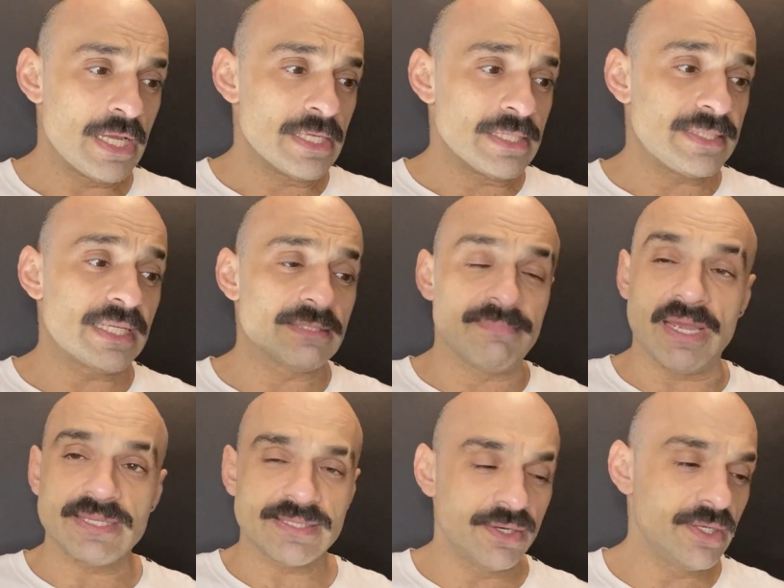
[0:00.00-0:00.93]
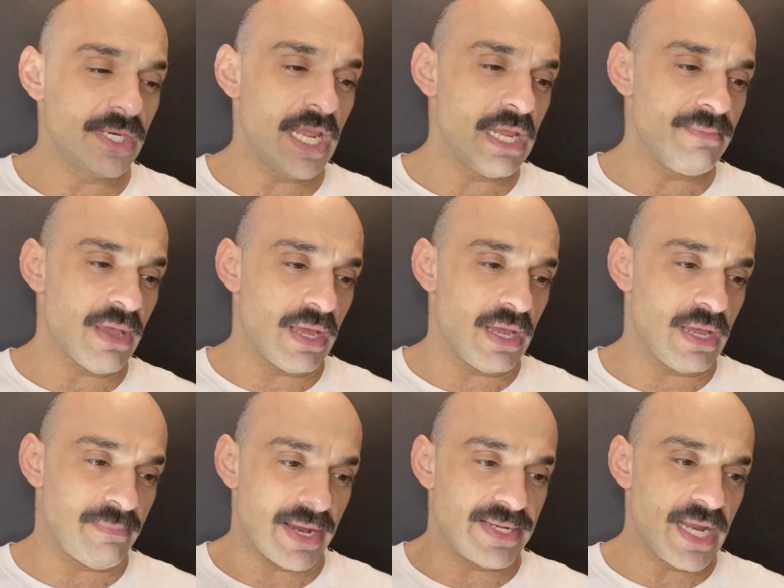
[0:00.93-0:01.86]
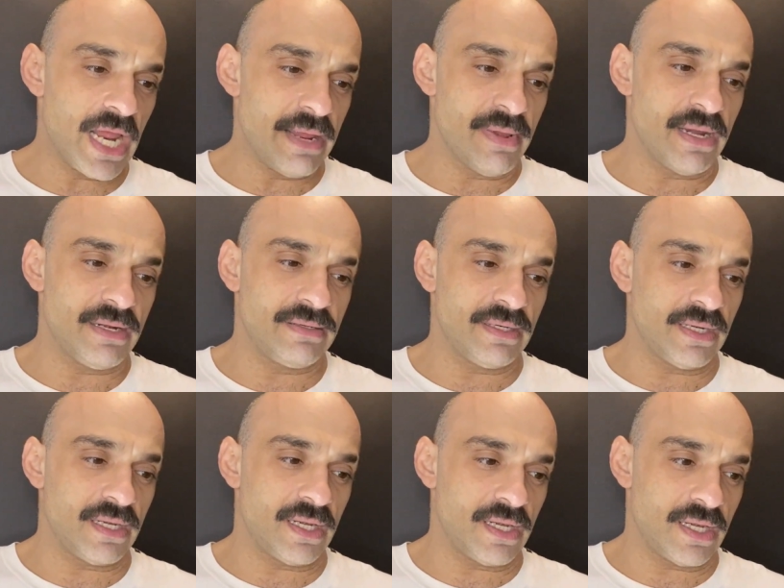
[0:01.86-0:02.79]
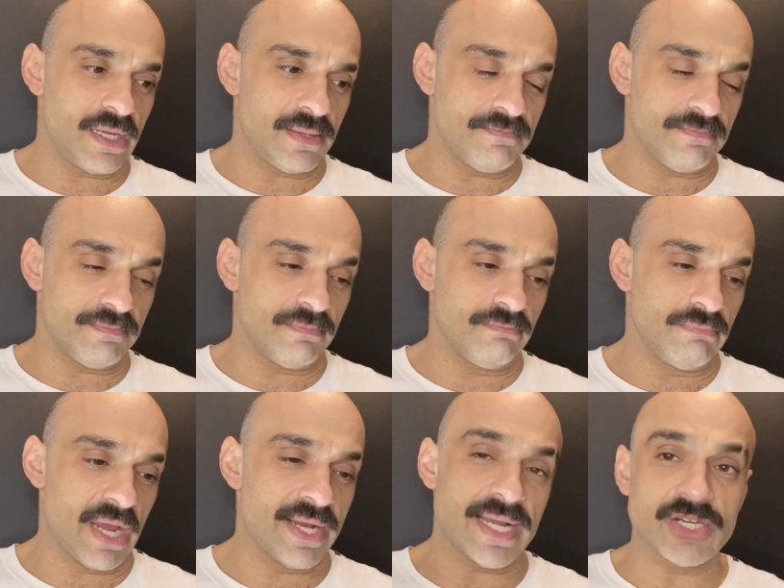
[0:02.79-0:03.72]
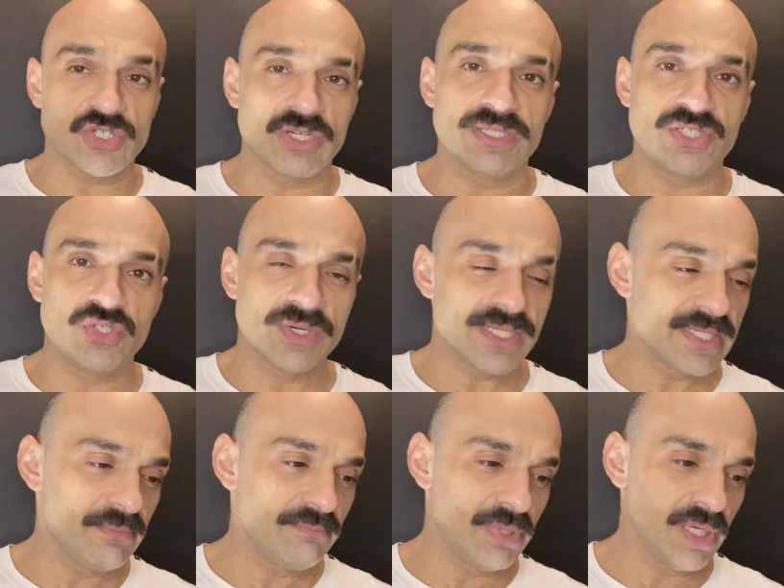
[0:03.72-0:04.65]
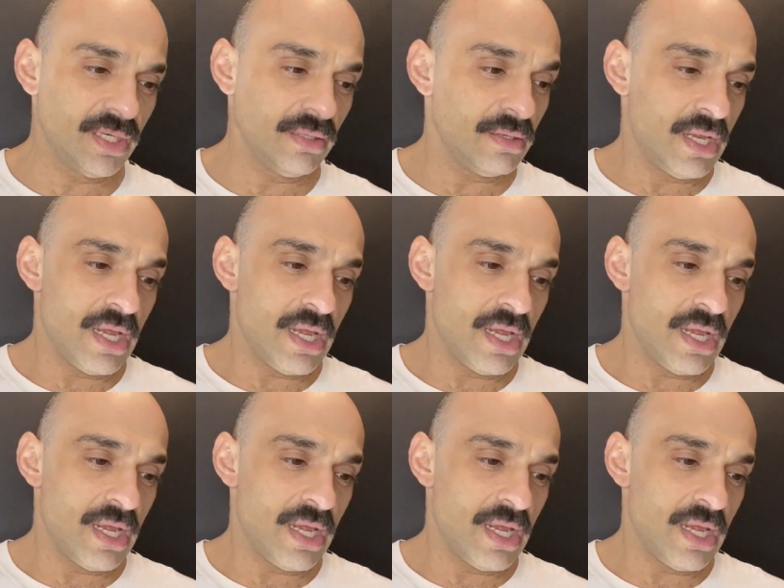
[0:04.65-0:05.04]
Says my surname, my name, and my national insurance number,